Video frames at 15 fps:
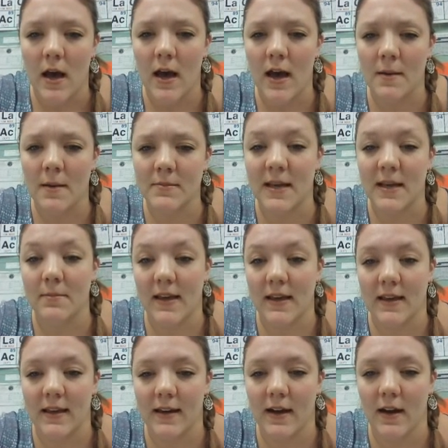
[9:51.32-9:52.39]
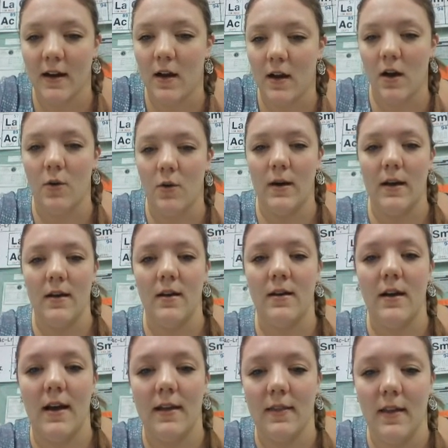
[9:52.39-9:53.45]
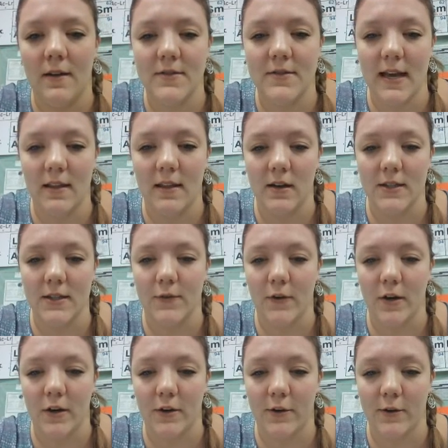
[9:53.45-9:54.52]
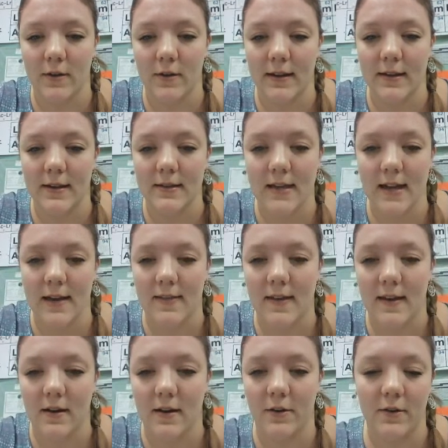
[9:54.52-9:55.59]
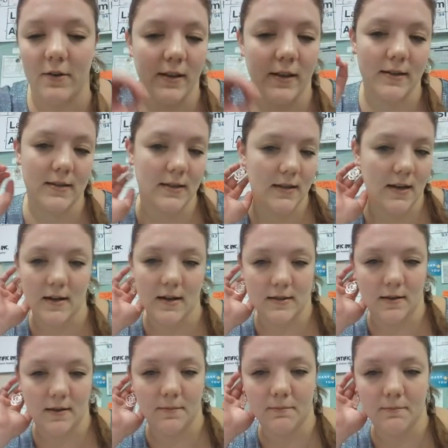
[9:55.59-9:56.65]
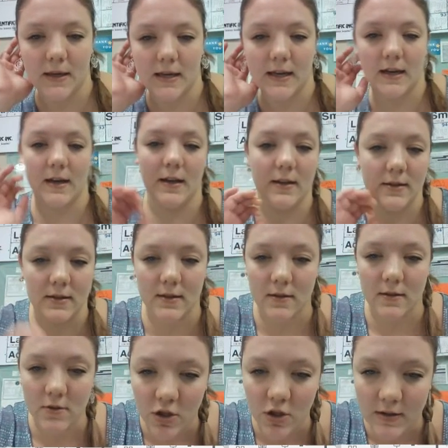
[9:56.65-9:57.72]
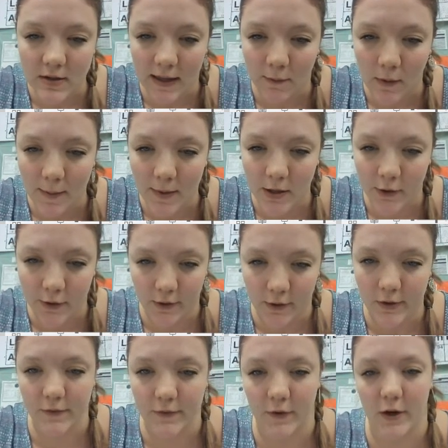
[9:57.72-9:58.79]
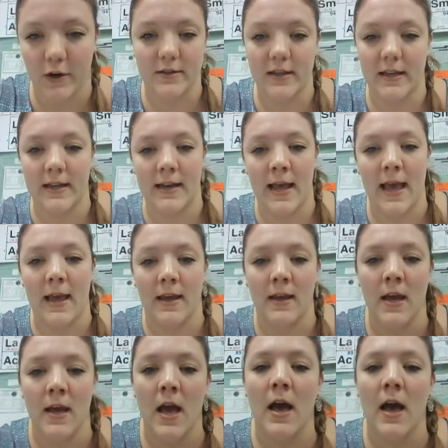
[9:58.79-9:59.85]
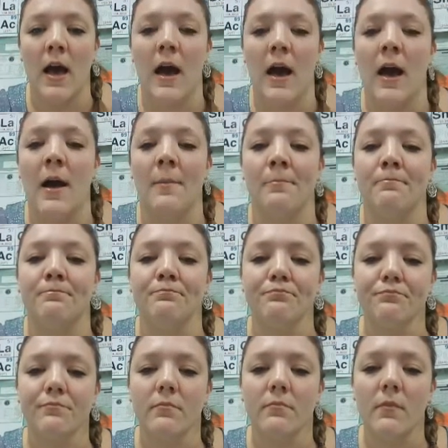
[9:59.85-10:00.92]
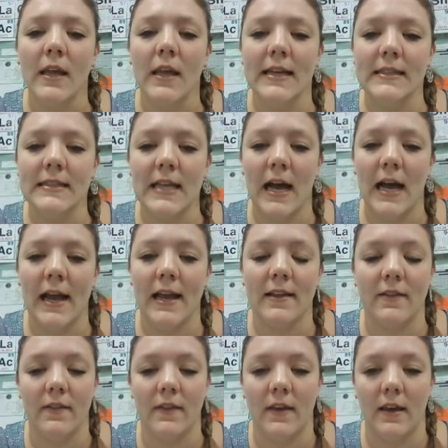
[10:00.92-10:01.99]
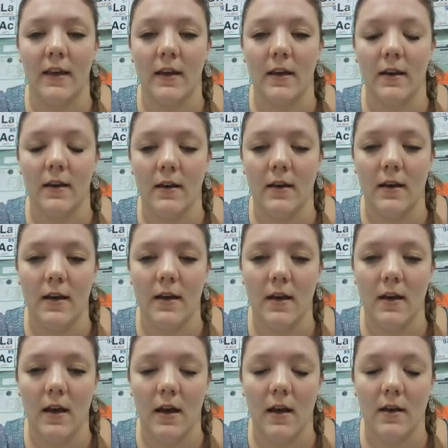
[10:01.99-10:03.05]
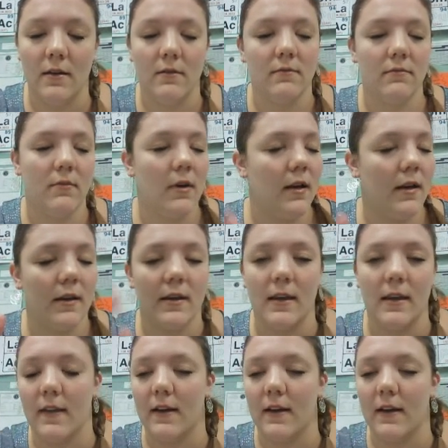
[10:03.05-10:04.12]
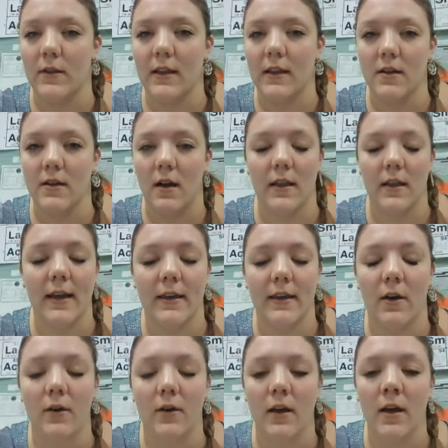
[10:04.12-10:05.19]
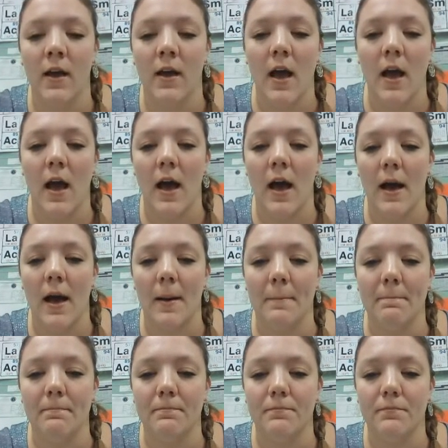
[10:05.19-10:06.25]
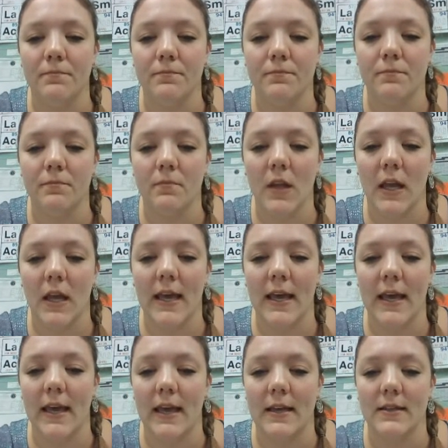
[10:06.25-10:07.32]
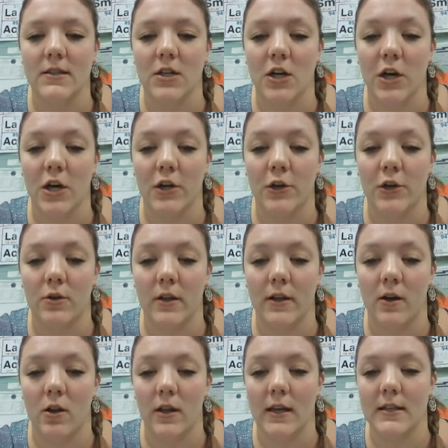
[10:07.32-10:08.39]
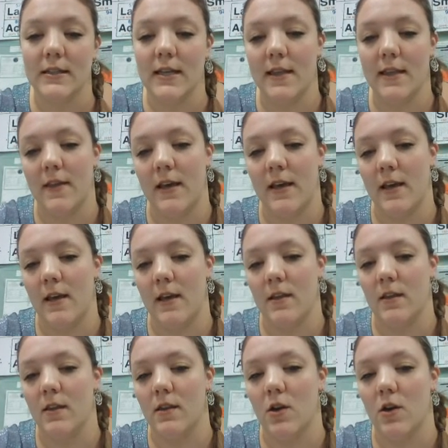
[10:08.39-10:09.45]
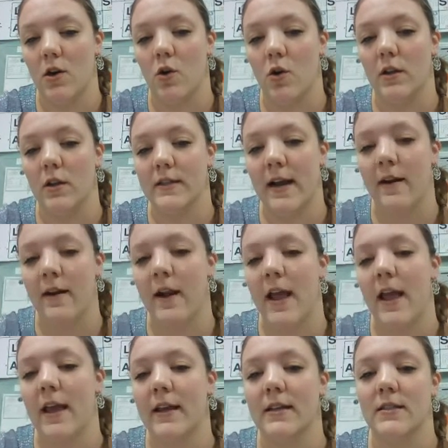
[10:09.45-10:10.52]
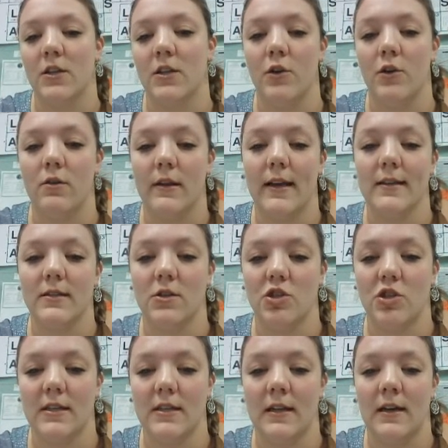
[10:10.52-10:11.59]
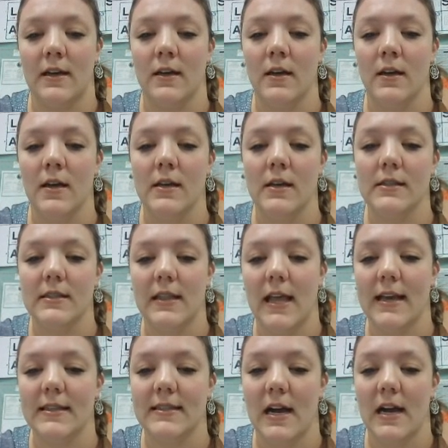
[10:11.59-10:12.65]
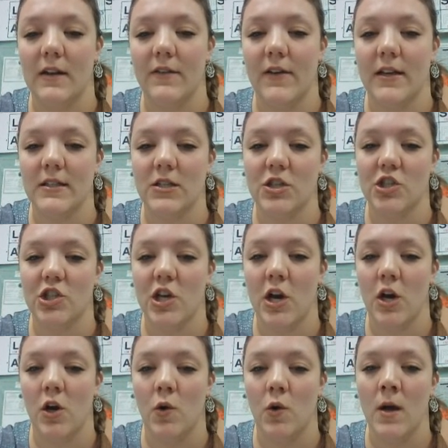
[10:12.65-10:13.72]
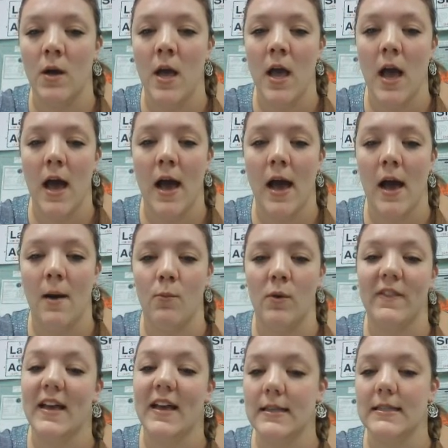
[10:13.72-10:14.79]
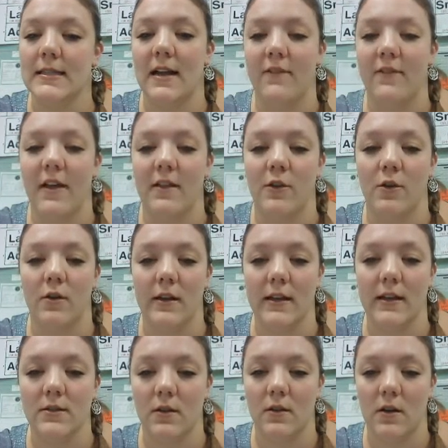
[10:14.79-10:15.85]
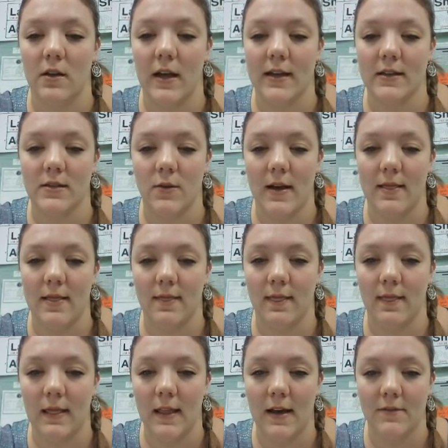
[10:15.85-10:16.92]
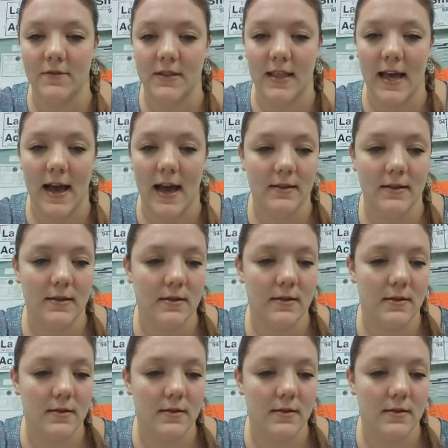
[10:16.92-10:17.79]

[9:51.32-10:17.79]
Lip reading: Same thing here. Oh, I love Taylor's for her nucleus. I think her nucleus is awesome because she used like ramen noodles for her DNA. Inside the, can't what that's called, egg yolk, um, is her nucleolus, and then her whole entire egg is the nucleus. And she did a slice out of it to show what the inside of that nucleus would look like. So I loved that.